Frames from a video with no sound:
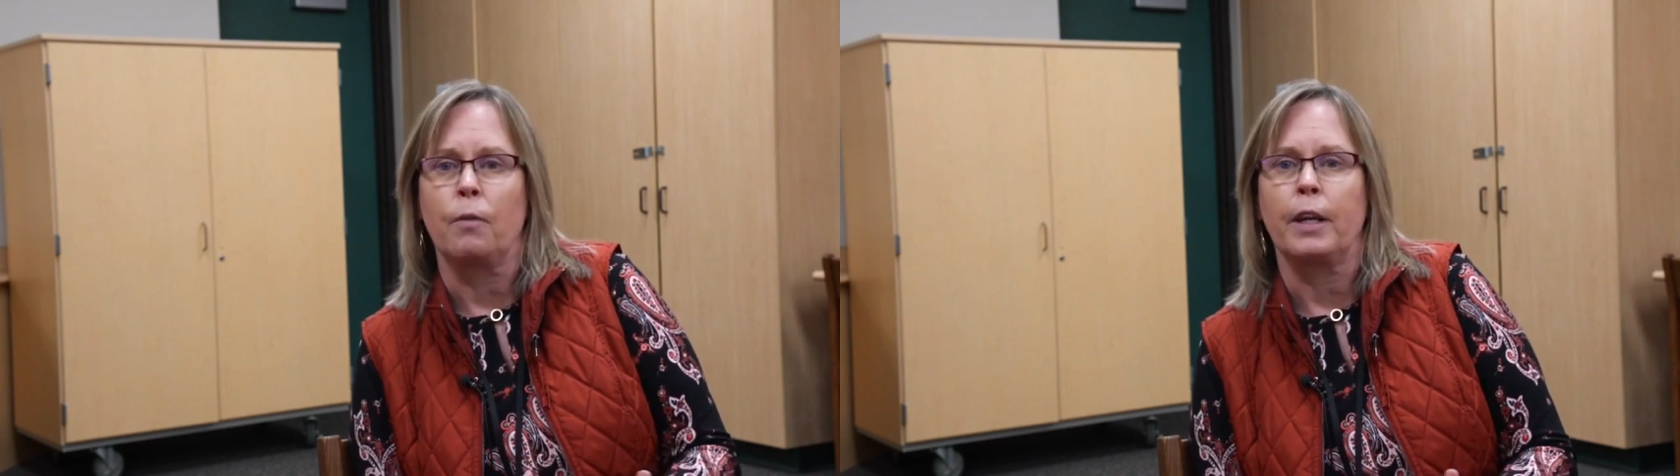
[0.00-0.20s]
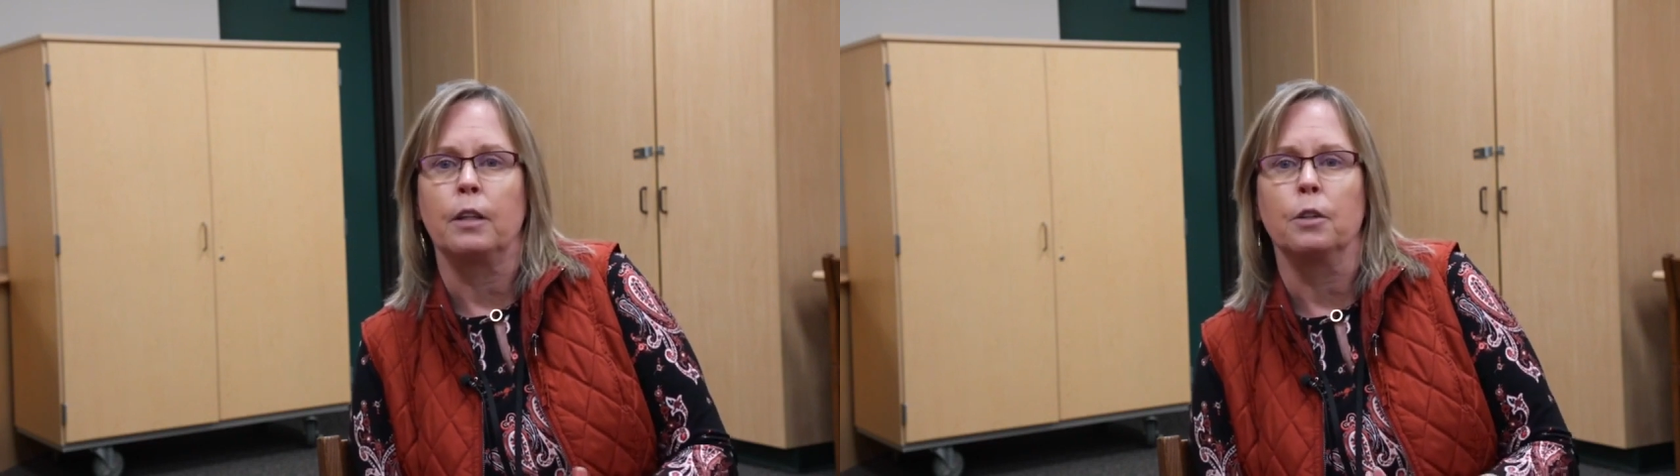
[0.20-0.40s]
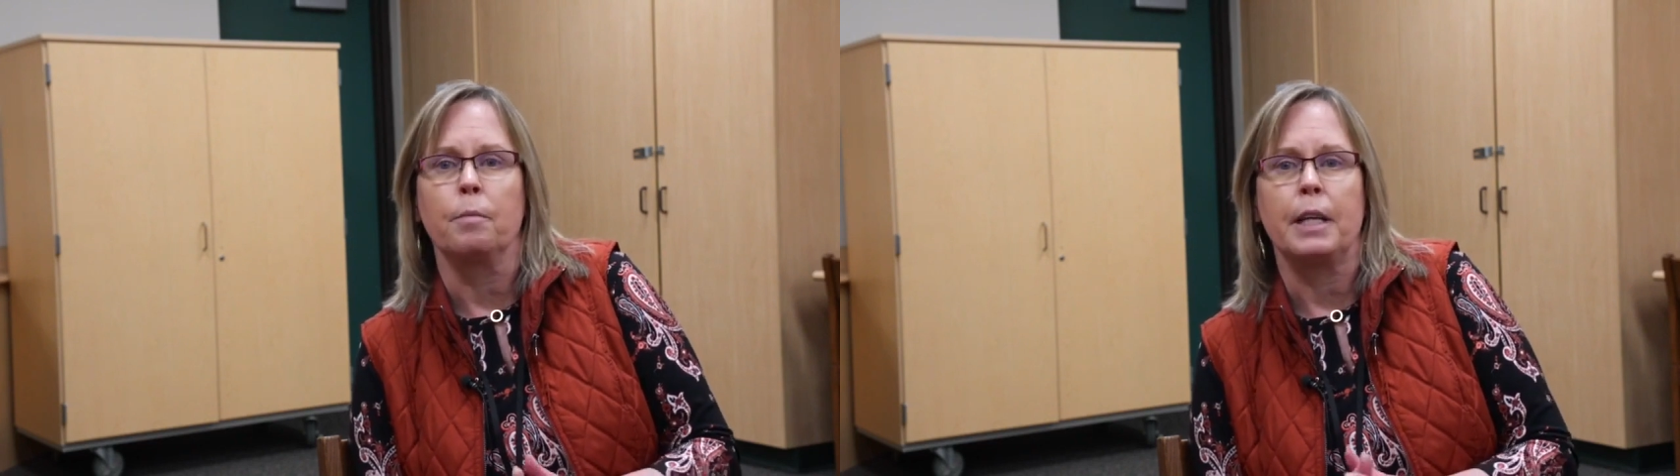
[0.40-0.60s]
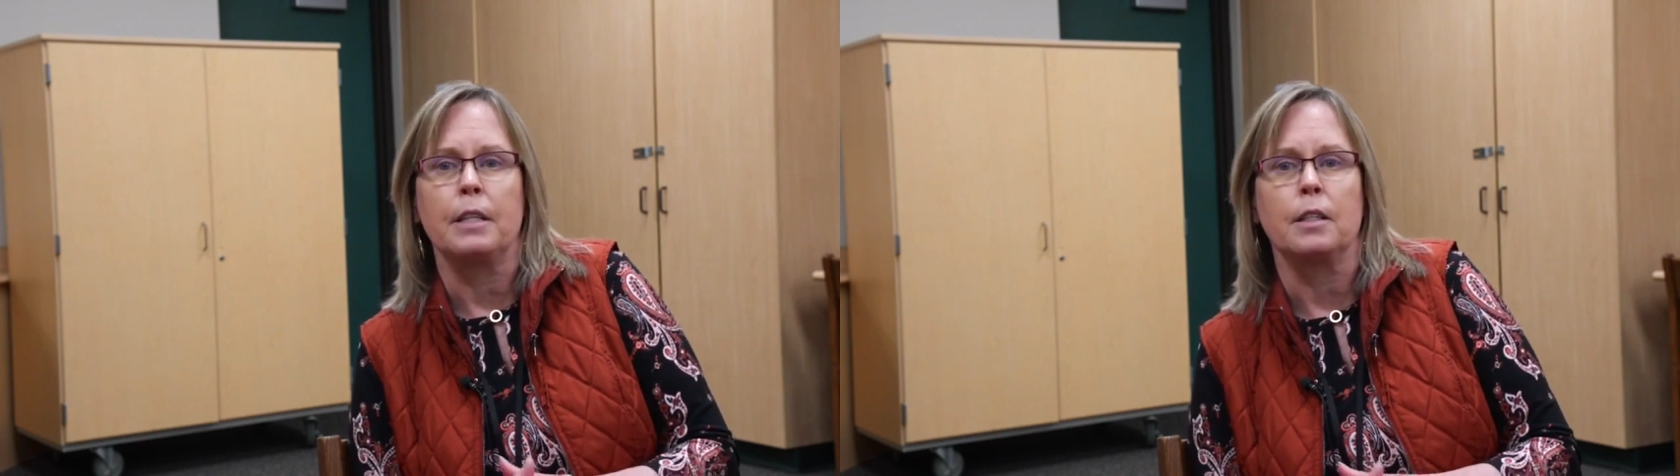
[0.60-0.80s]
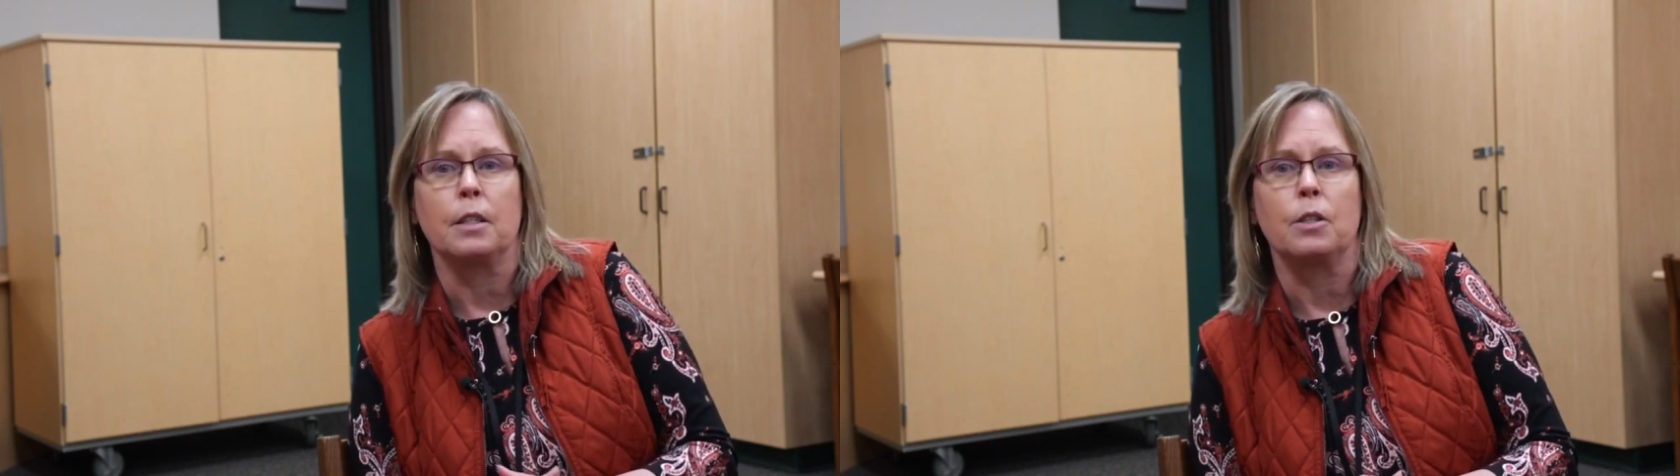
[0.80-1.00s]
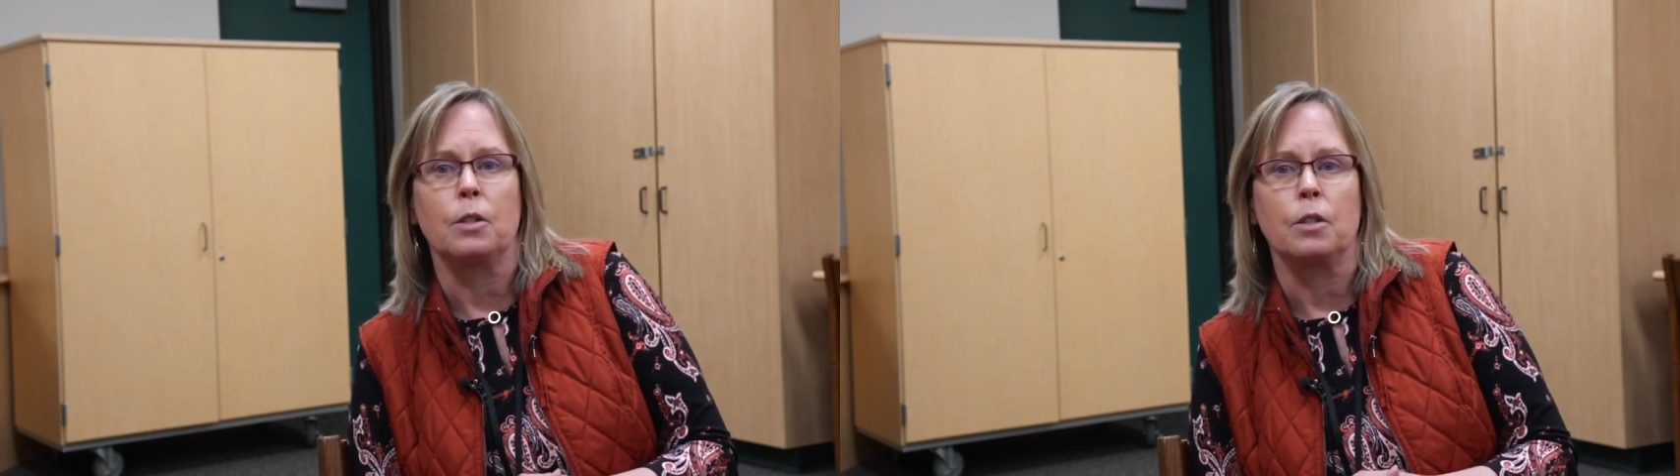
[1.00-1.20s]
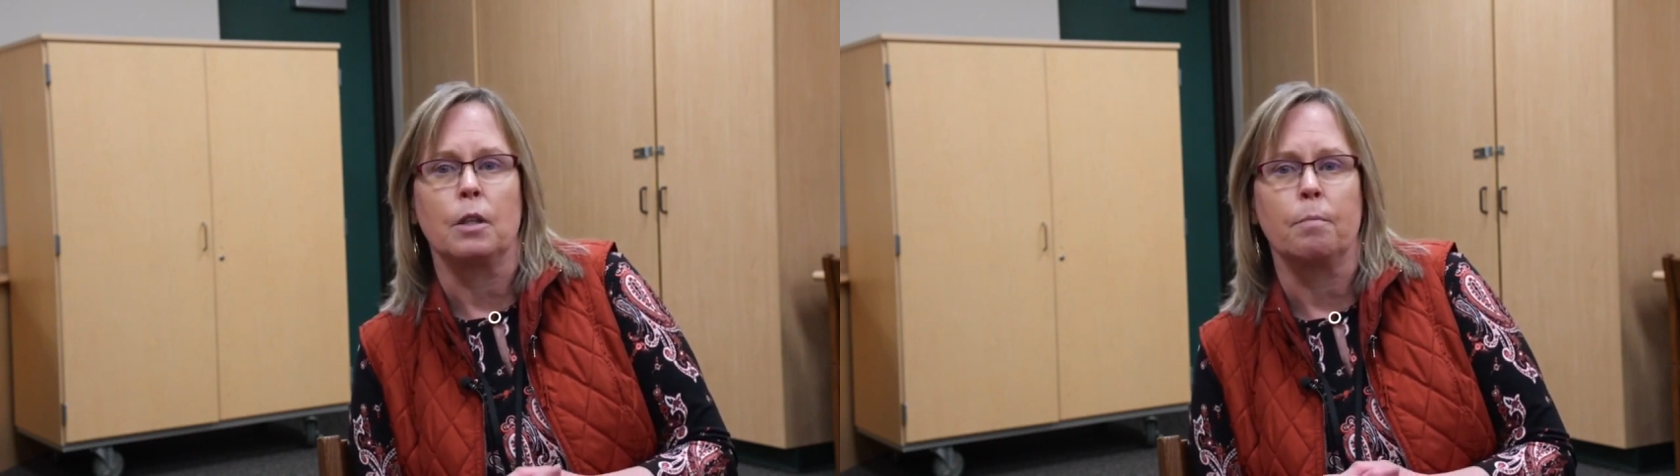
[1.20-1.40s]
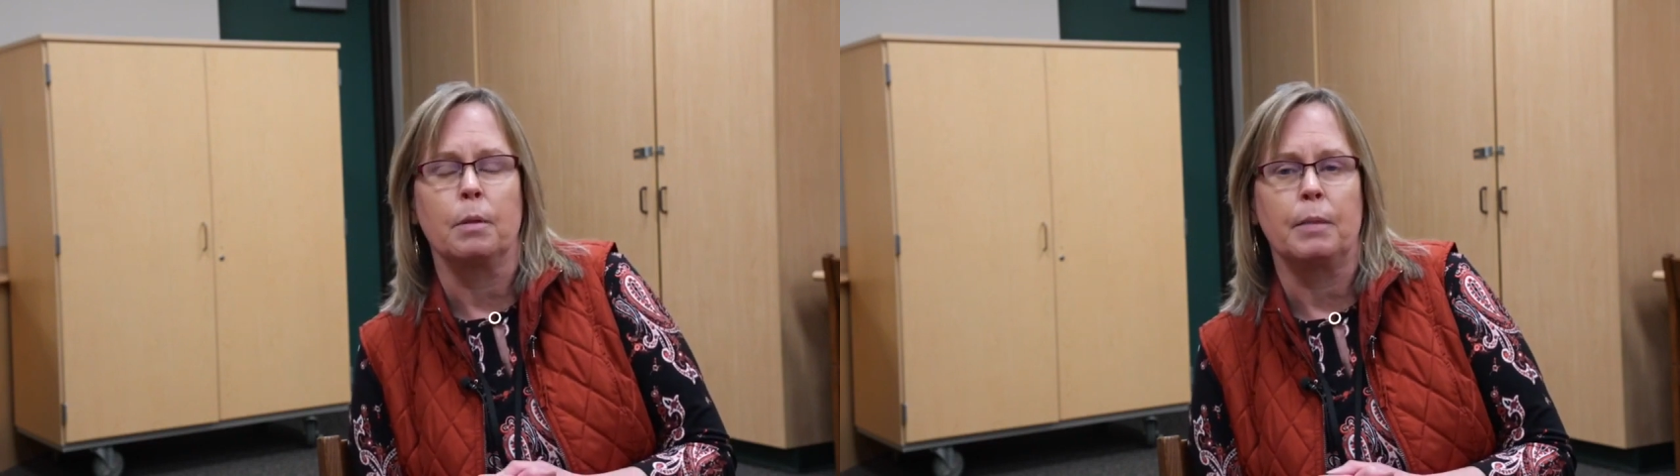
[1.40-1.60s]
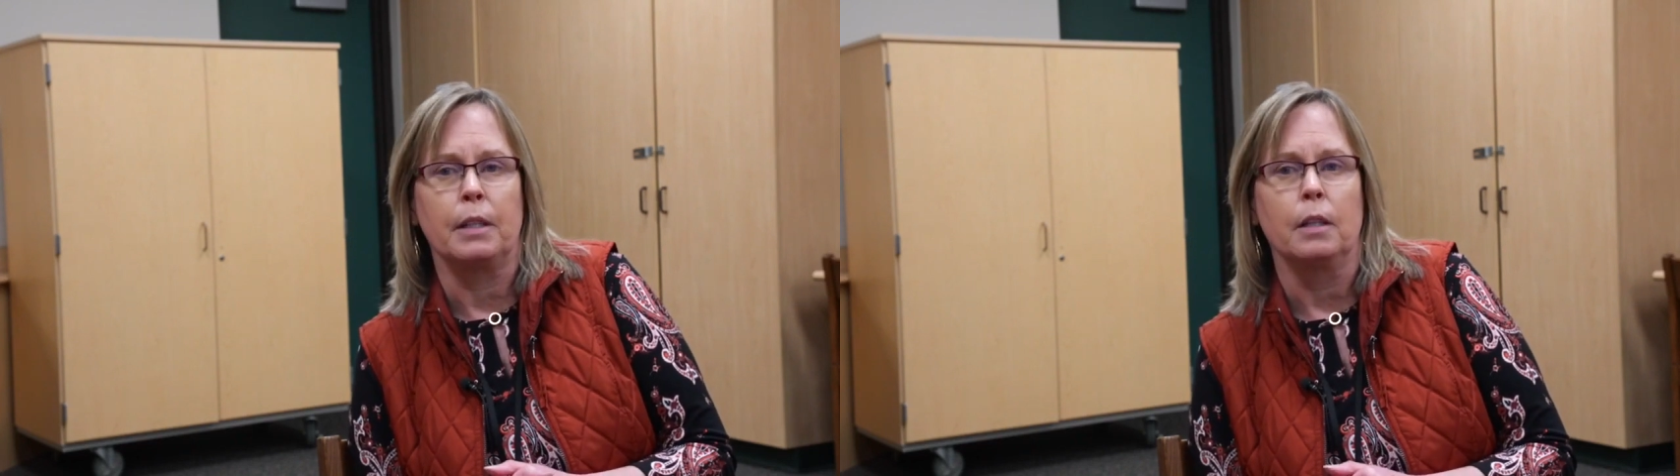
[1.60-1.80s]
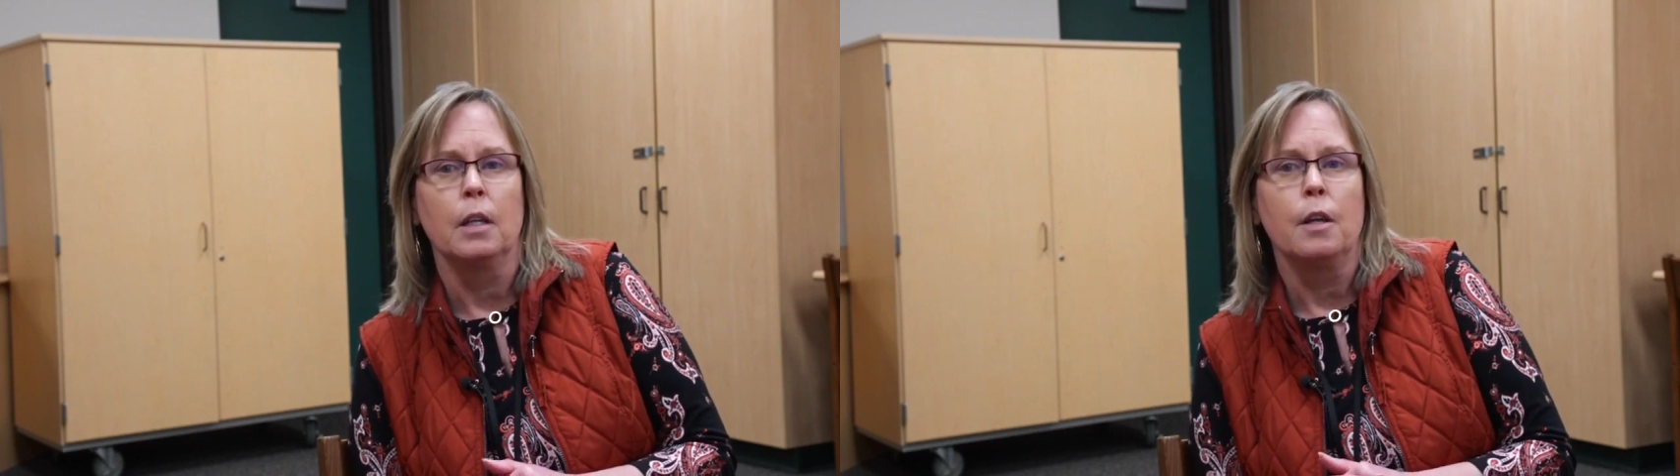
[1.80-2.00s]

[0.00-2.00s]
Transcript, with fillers: regular basis to supplement